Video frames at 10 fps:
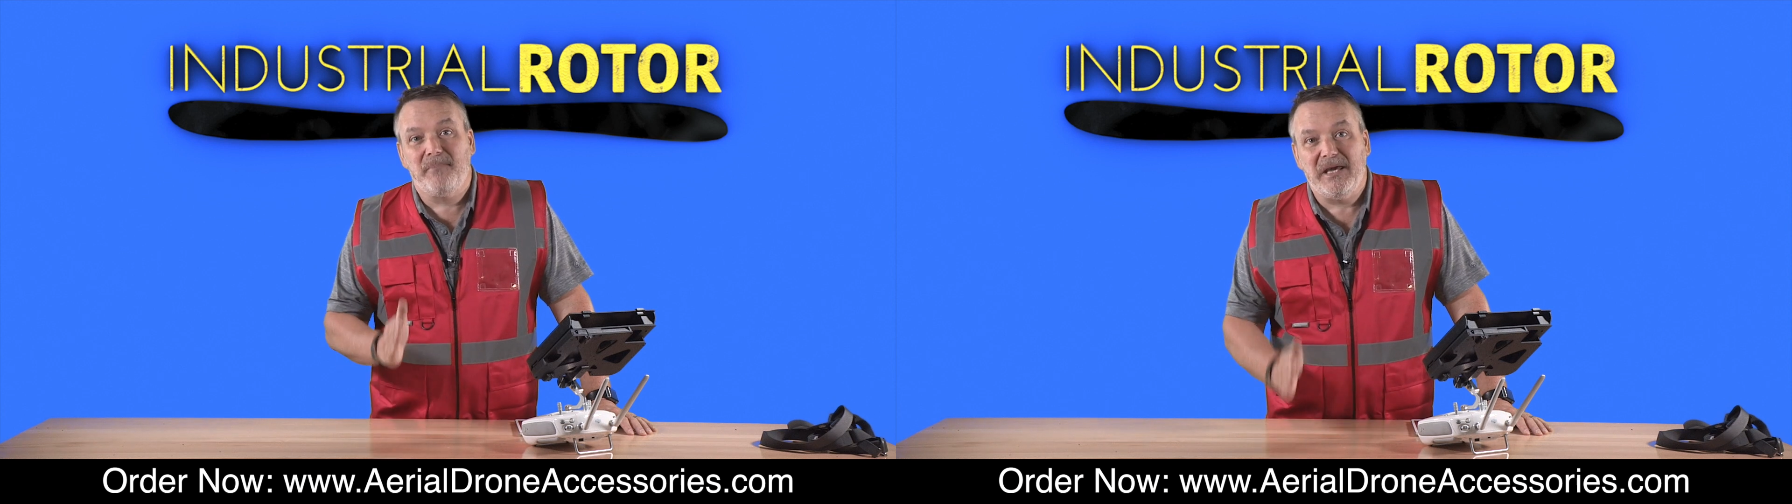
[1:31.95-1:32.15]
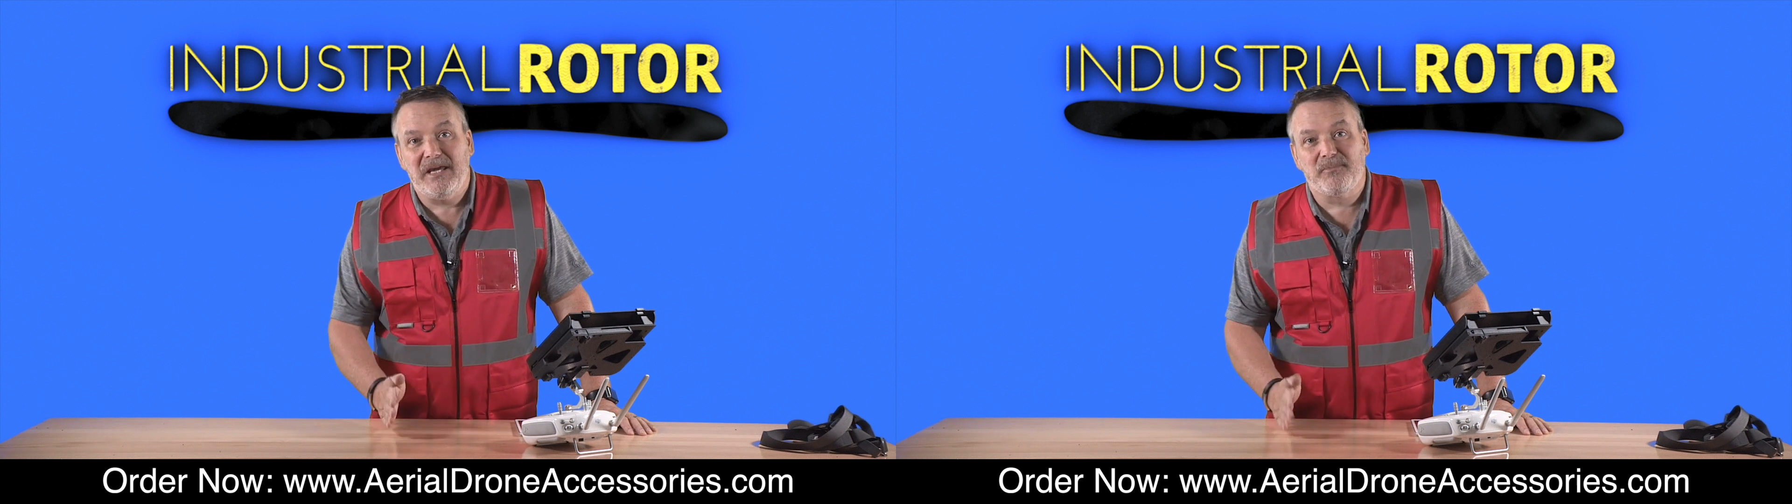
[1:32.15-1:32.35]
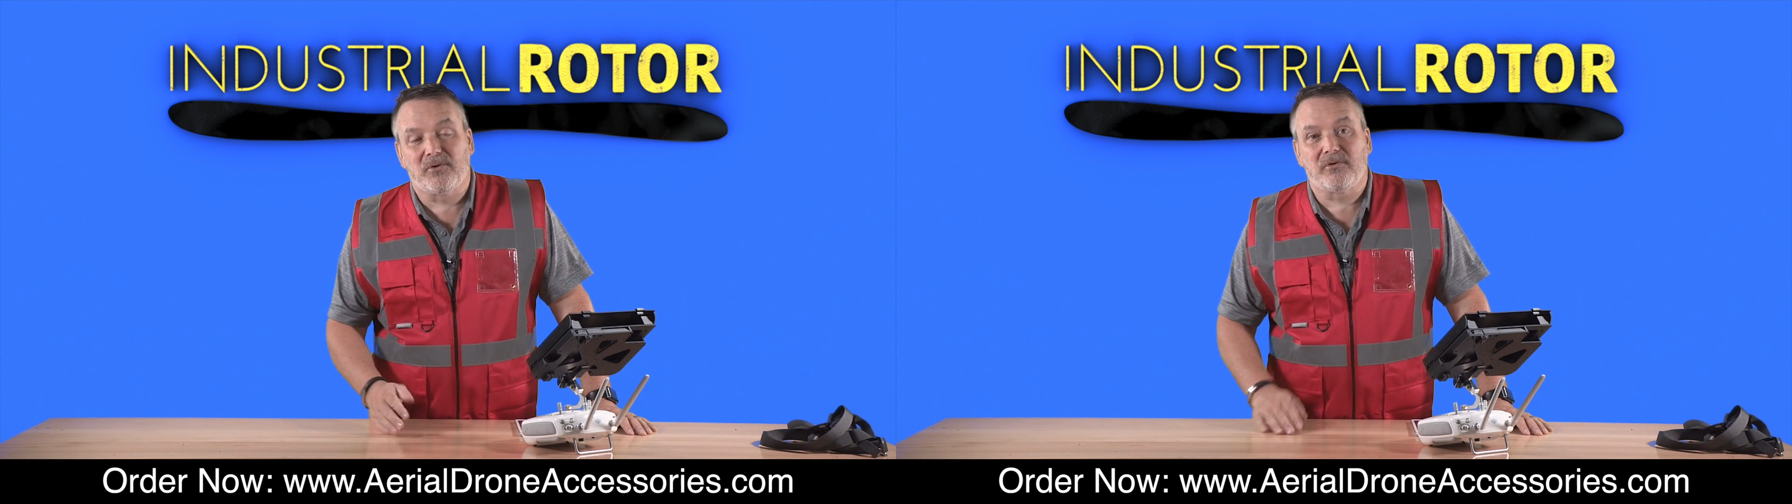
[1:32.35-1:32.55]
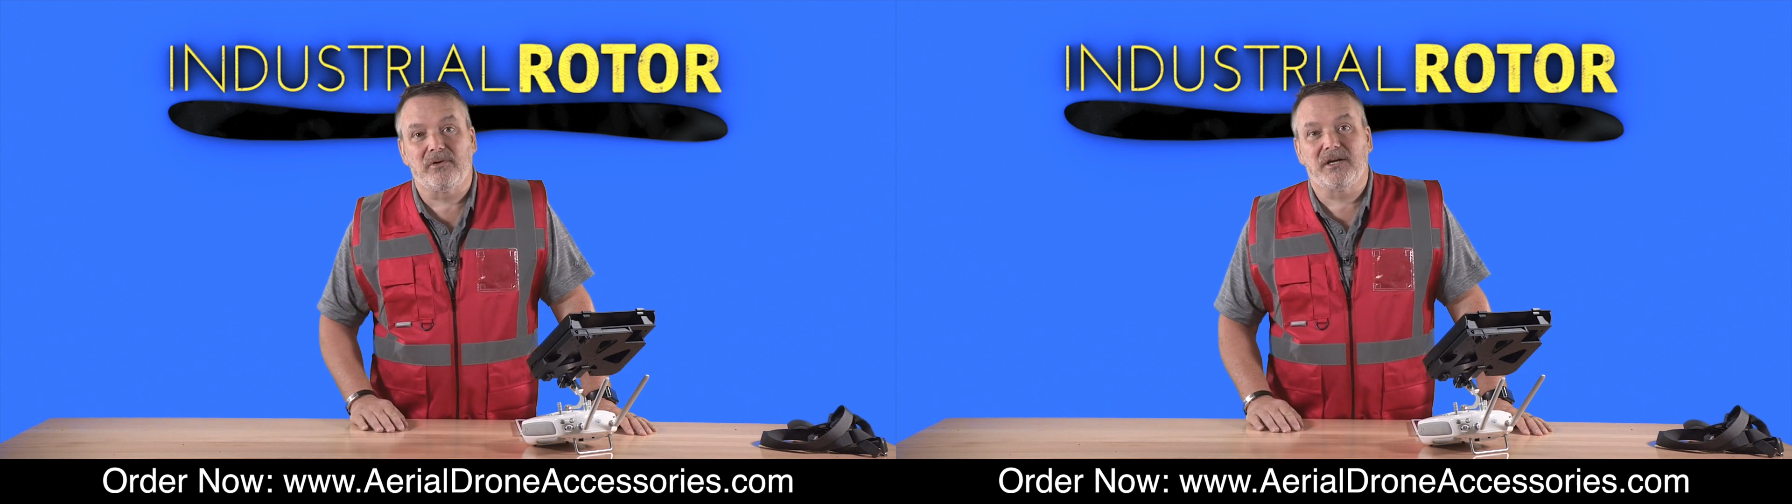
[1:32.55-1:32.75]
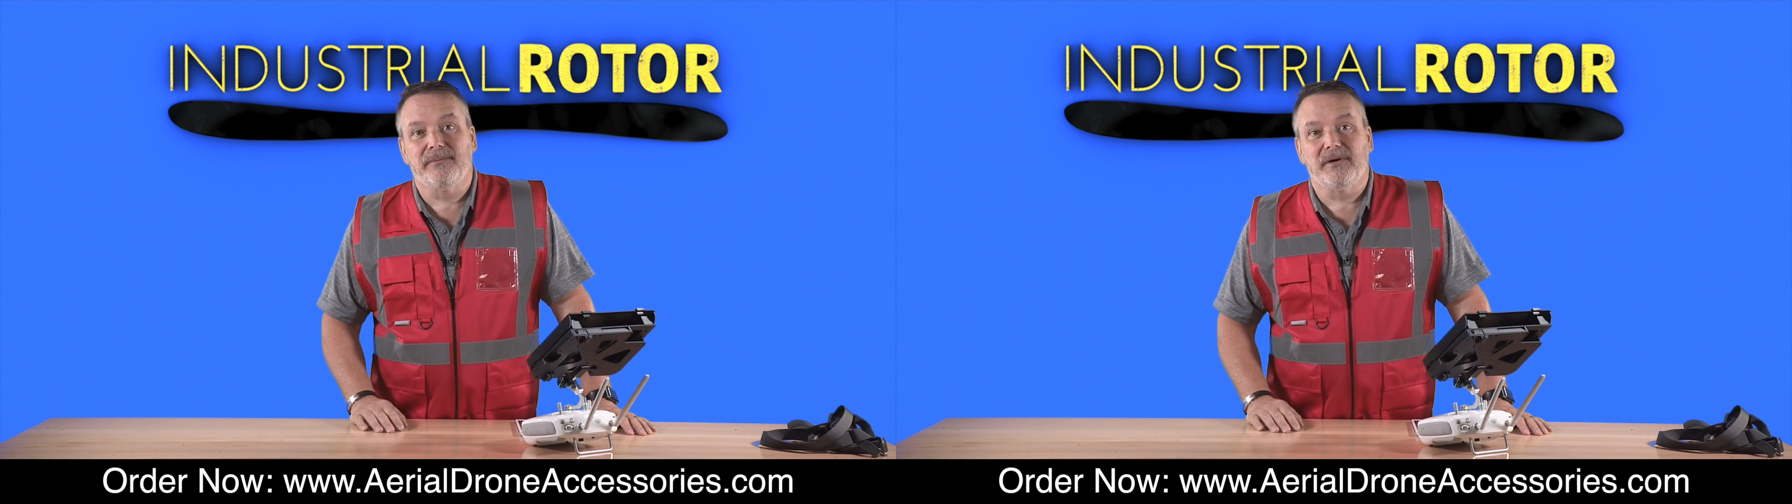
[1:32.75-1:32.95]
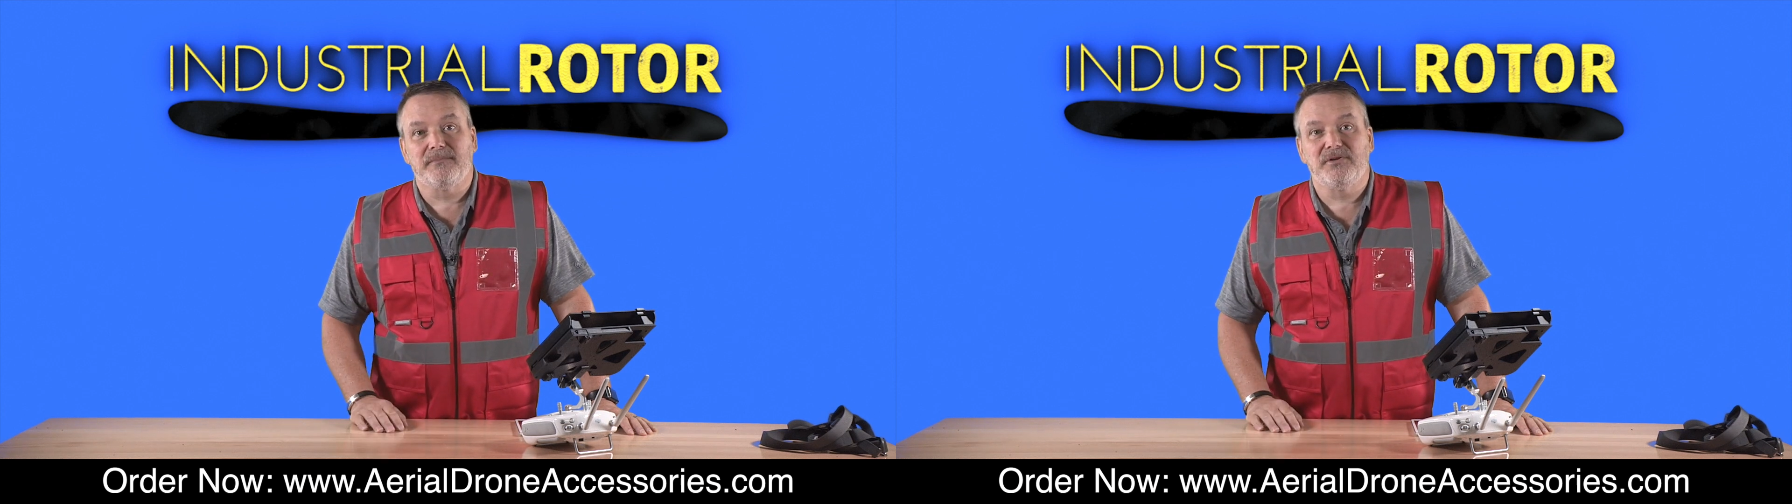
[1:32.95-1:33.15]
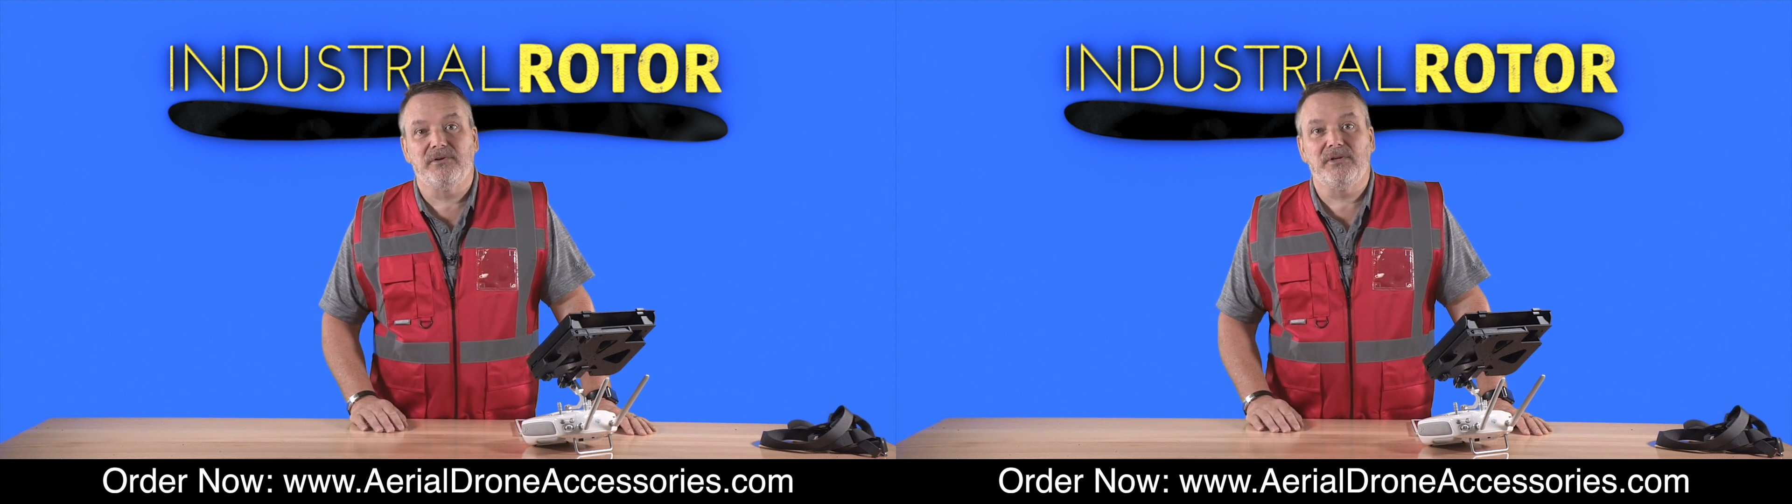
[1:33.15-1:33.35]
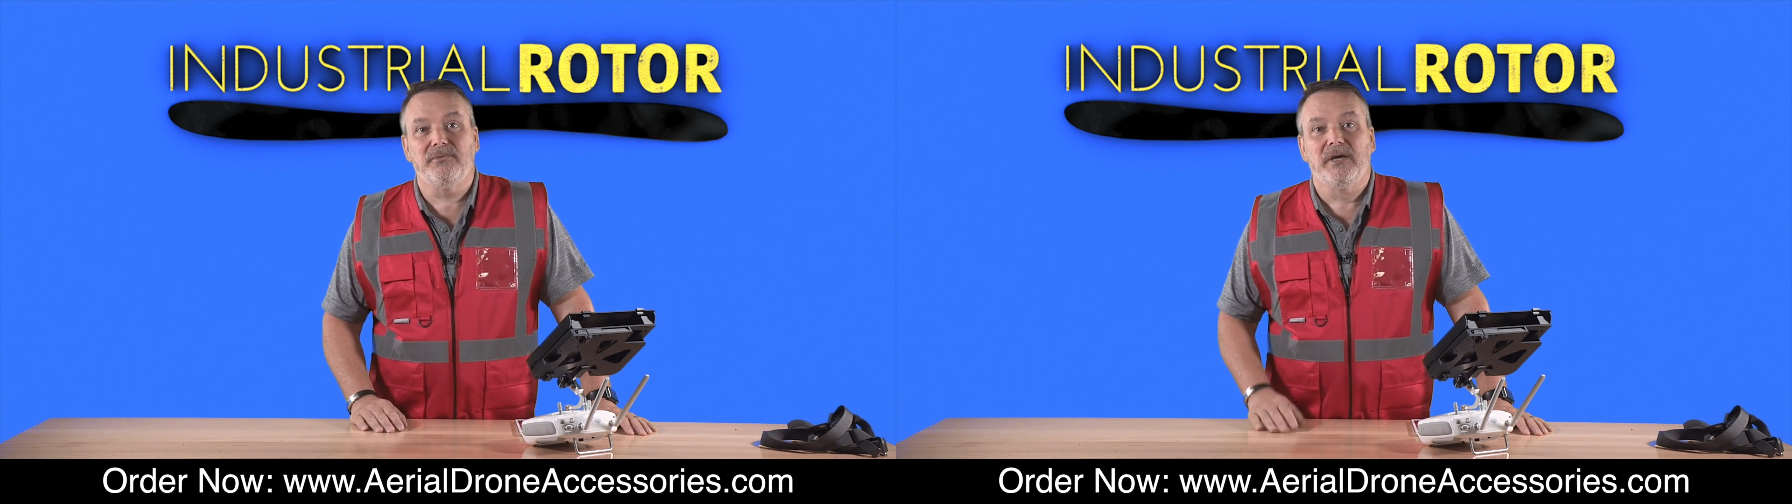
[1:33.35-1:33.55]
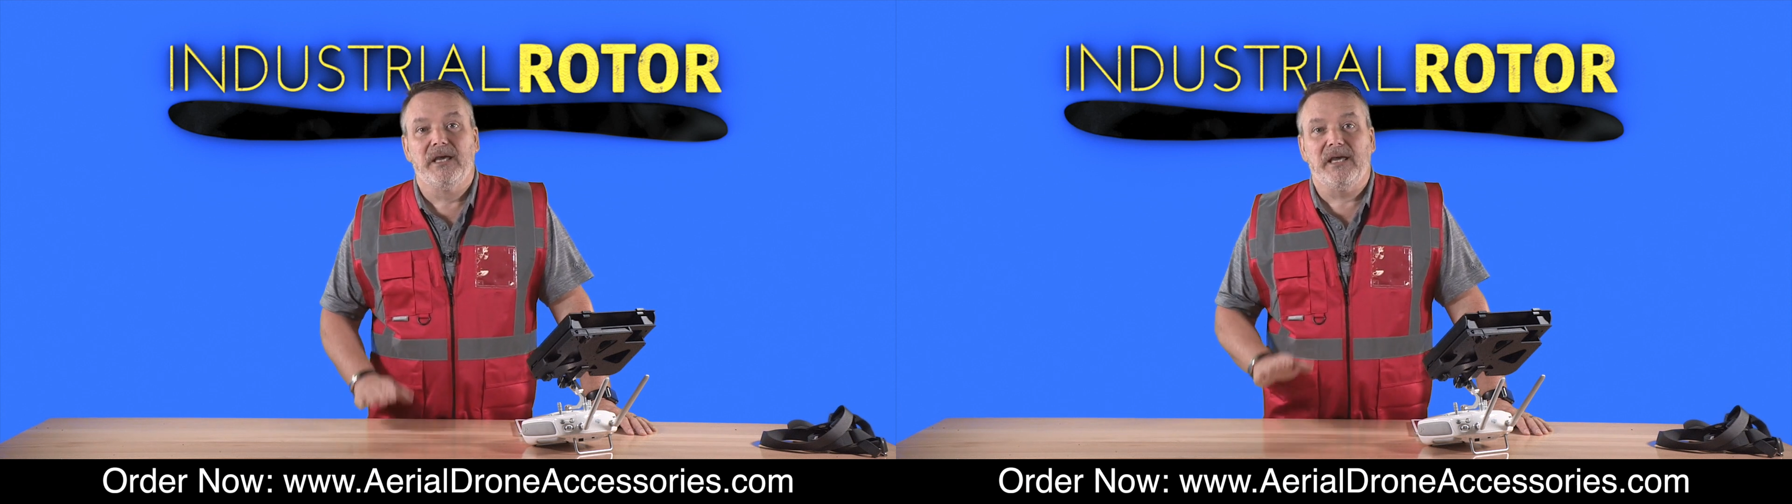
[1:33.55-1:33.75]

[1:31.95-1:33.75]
People are going to come up to you,